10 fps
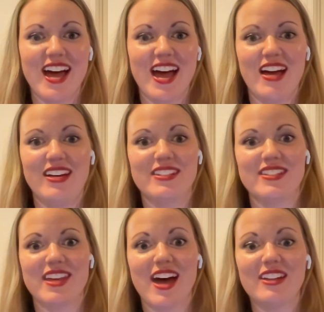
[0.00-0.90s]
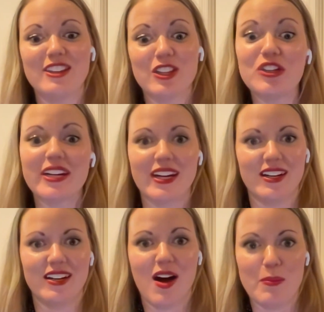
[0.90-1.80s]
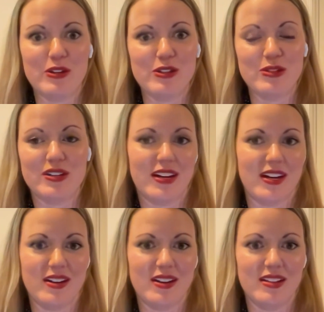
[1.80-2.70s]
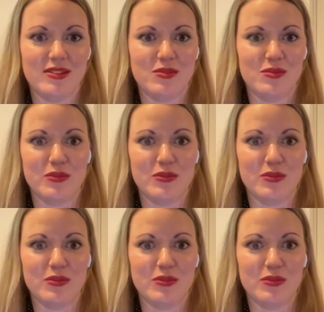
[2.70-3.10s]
And that learning opportunity is